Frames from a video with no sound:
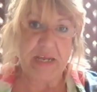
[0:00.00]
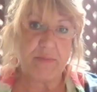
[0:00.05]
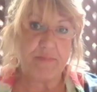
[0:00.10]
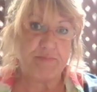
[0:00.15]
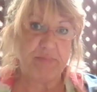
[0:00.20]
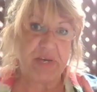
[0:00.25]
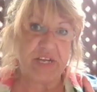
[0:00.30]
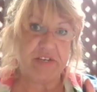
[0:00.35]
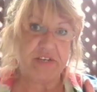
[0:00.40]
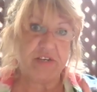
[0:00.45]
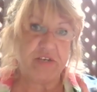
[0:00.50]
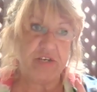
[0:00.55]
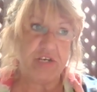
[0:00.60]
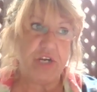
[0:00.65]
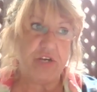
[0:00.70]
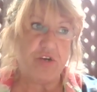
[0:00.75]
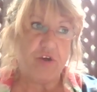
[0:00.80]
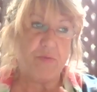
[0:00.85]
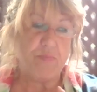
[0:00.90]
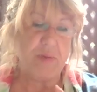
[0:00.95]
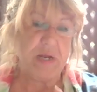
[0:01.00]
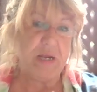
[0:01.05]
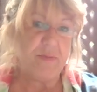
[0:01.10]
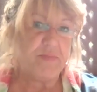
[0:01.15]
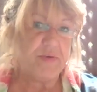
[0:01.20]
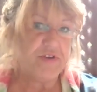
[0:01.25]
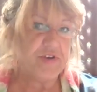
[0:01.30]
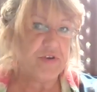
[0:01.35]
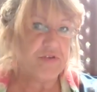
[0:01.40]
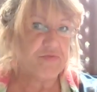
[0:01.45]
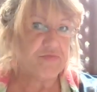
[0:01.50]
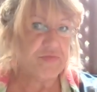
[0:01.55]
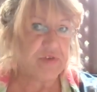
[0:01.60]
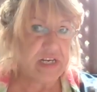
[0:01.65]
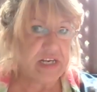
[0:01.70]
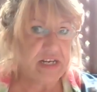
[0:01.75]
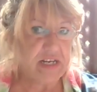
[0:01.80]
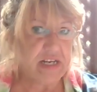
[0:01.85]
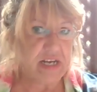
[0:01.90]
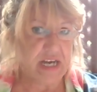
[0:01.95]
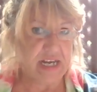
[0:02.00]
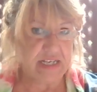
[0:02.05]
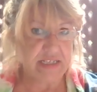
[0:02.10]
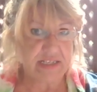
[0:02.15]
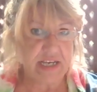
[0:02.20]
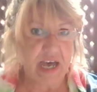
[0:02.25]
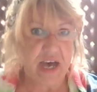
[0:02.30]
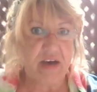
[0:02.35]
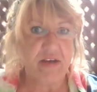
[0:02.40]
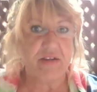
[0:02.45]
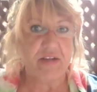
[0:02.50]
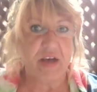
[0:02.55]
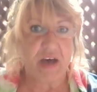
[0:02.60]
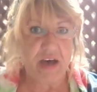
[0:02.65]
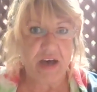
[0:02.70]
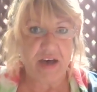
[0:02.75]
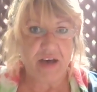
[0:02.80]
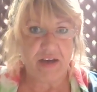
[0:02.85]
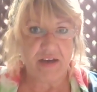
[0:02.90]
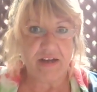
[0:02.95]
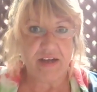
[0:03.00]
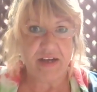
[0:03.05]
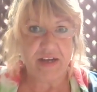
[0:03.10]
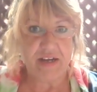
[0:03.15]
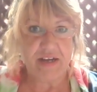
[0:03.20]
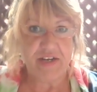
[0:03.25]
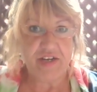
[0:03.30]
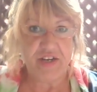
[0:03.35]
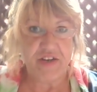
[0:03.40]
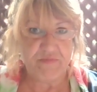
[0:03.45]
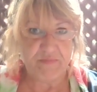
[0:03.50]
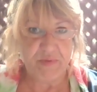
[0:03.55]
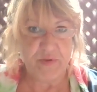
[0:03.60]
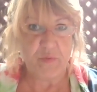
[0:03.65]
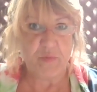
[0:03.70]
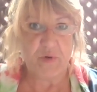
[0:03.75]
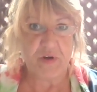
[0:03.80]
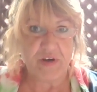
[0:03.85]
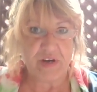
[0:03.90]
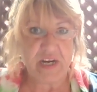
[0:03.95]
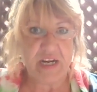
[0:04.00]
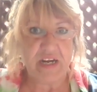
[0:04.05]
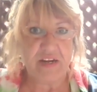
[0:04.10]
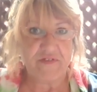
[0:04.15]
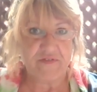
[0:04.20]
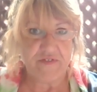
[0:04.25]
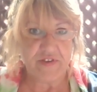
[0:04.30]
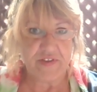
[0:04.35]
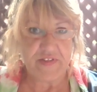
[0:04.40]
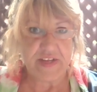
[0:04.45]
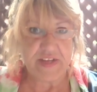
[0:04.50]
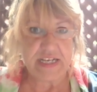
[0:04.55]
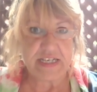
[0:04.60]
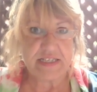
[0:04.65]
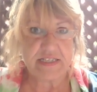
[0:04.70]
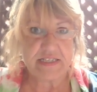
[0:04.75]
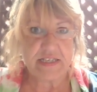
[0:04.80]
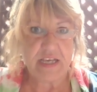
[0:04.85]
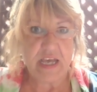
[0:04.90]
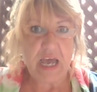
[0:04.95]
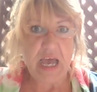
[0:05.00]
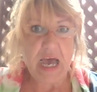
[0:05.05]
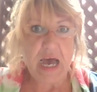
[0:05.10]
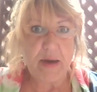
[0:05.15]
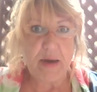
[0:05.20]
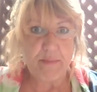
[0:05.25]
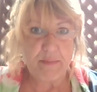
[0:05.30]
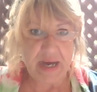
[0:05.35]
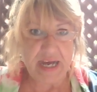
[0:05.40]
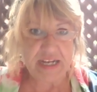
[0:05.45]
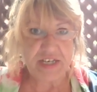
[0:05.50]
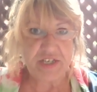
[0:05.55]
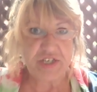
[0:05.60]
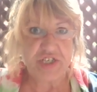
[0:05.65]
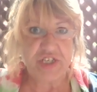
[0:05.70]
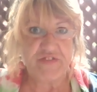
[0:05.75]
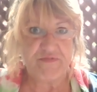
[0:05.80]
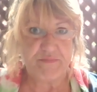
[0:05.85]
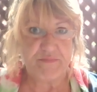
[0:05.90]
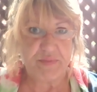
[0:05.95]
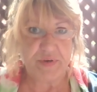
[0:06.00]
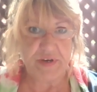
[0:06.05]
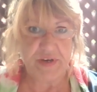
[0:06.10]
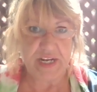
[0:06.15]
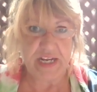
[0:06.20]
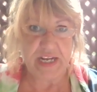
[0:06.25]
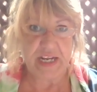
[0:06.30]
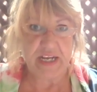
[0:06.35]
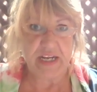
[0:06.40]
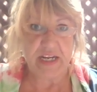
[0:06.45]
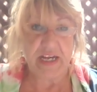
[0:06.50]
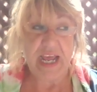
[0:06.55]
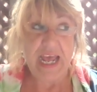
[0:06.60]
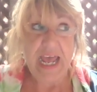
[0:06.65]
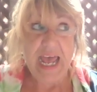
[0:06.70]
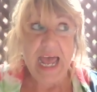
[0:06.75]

but you know, people don't realize how long you've been working for this, how much you've put in,